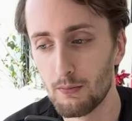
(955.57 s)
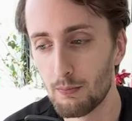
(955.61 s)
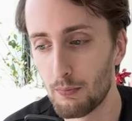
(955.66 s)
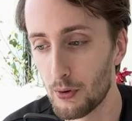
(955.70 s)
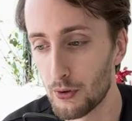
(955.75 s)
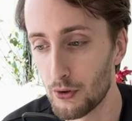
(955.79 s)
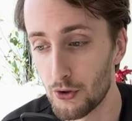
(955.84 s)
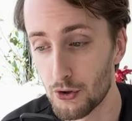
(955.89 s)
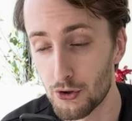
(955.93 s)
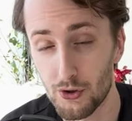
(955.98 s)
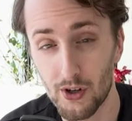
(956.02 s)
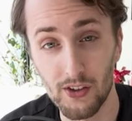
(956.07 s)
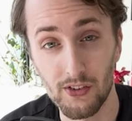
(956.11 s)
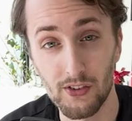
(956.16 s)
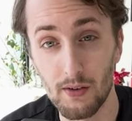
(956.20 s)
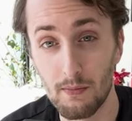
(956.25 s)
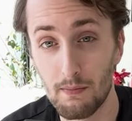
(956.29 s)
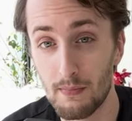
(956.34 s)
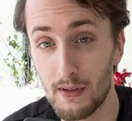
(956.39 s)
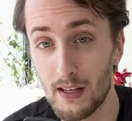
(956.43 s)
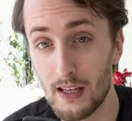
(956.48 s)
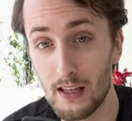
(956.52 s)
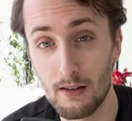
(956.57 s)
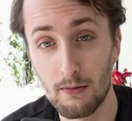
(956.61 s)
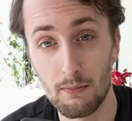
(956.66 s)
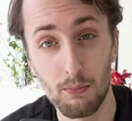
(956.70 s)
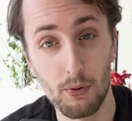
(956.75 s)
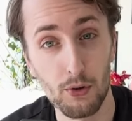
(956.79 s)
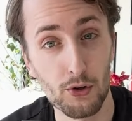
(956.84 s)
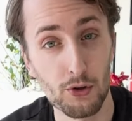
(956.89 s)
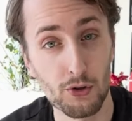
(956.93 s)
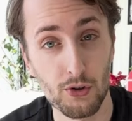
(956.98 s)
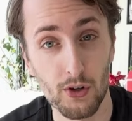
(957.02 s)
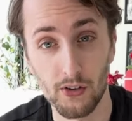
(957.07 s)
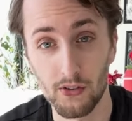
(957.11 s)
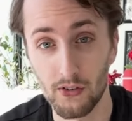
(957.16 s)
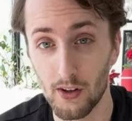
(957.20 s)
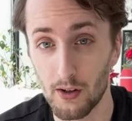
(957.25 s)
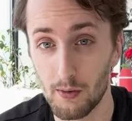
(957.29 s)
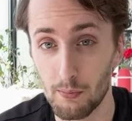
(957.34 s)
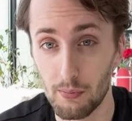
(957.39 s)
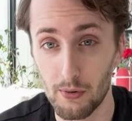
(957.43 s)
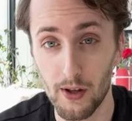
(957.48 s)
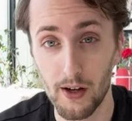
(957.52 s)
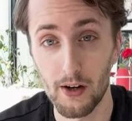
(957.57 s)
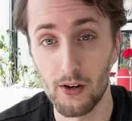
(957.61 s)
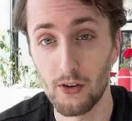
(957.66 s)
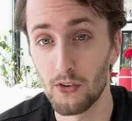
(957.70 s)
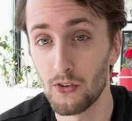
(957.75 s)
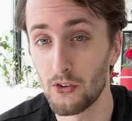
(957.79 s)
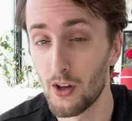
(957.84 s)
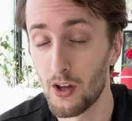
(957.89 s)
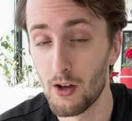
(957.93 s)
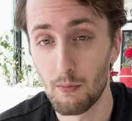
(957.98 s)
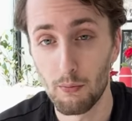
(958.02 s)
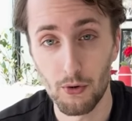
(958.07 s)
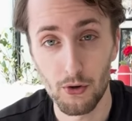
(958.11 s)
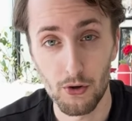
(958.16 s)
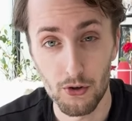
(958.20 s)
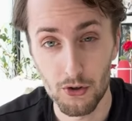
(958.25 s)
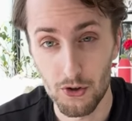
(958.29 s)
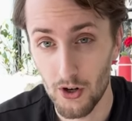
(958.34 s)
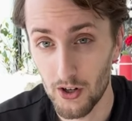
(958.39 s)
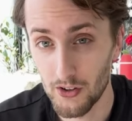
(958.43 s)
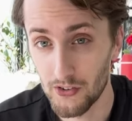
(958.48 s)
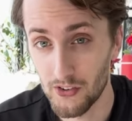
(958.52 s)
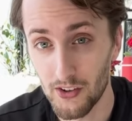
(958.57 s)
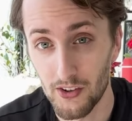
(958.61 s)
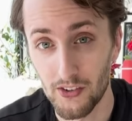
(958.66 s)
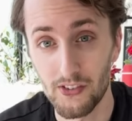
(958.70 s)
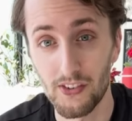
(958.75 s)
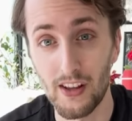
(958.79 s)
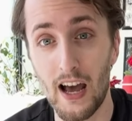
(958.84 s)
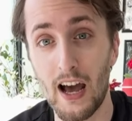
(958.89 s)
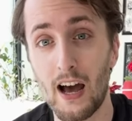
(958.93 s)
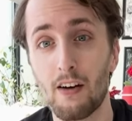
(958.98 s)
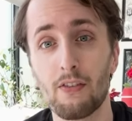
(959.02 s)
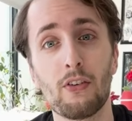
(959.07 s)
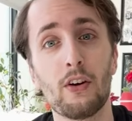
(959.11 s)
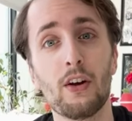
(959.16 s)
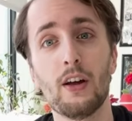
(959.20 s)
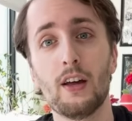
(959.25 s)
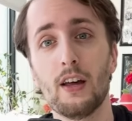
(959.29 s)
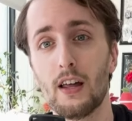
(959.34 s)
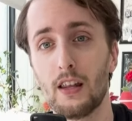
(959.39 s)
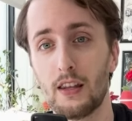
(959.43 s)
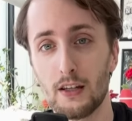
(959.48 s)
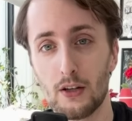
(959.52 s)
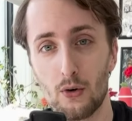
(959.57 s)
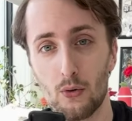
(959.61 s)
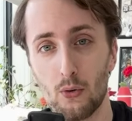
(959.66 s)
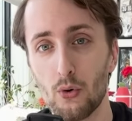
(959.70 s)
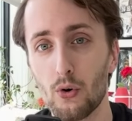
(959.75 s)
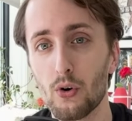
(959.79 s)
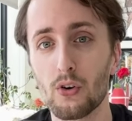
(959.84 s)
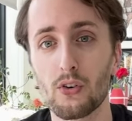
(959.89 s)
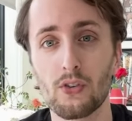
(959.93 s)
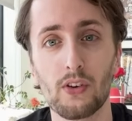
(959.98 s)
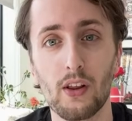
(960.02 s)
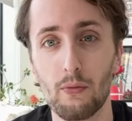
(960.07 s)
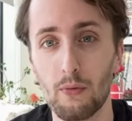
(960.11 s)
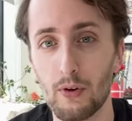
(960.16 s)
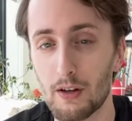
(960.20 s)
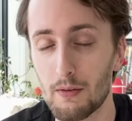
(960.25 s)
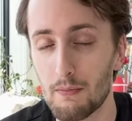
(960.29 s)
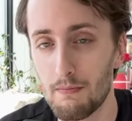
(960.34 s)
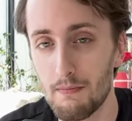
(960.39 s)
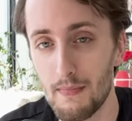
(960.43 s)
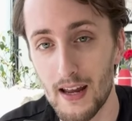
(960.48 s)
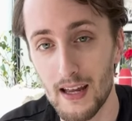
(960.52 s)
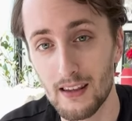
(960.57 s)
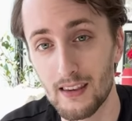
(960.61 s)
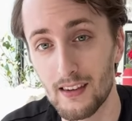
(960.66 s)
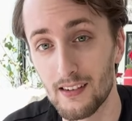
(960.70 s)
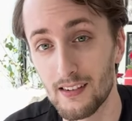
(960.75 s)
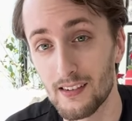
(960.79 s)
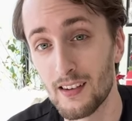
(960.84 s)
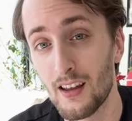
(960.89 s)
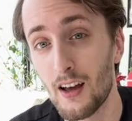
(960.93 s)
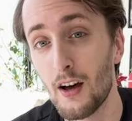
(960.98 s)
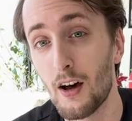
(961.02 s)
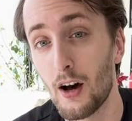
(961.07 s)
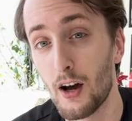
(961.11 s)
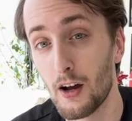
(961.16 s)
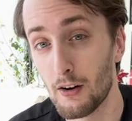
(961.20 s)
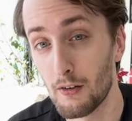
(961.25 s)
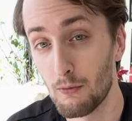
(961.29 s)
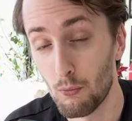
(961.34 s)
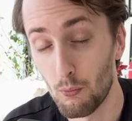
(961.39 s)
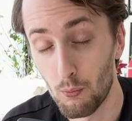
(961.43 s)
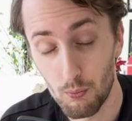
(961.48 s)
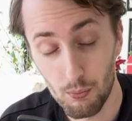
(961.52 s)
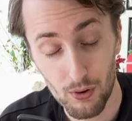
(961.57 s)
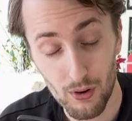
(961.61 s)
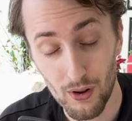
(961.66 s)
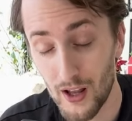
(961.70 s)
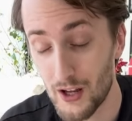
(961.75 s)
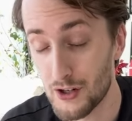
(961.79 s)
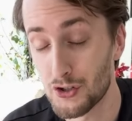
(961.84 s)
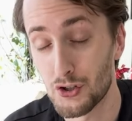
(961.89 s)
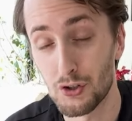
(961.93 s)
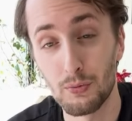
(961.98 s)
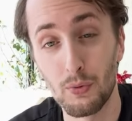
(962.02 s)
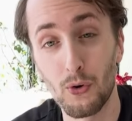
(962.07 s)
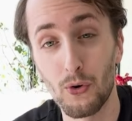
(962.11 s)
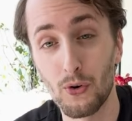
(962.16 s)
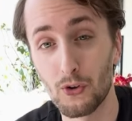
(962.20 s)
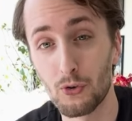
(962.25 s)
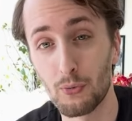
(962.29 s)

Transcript: Put your trust in me, put your trust in the players, put your trust in the staff and the orgs that we can make this a pleasurable